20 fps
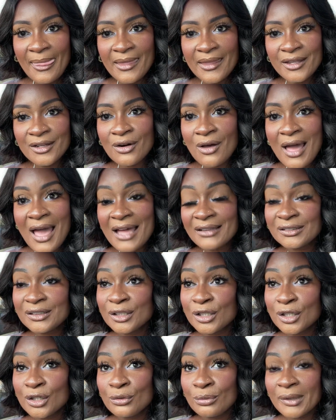You don't have
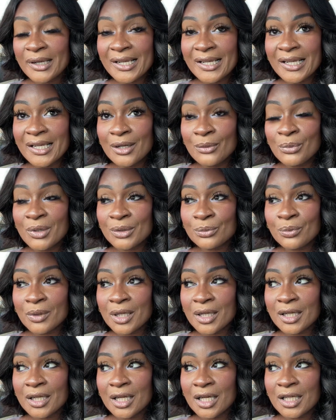to agree with
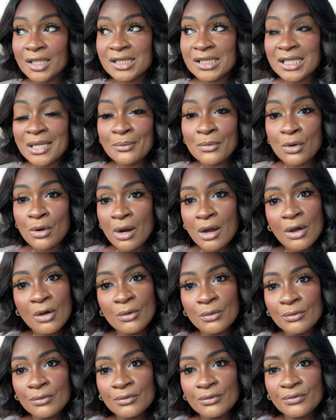what some
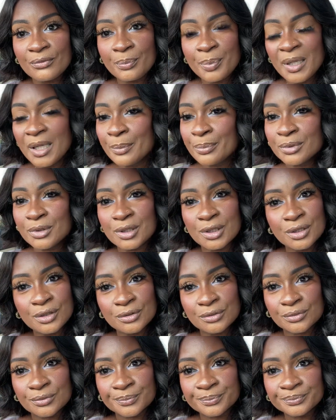grown people
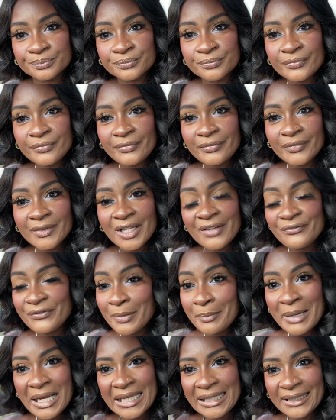do for
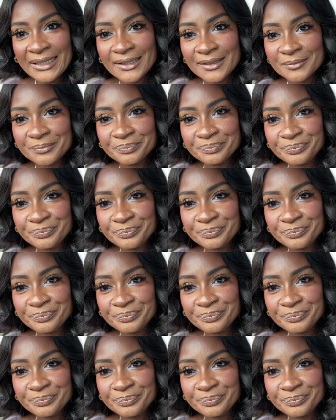money.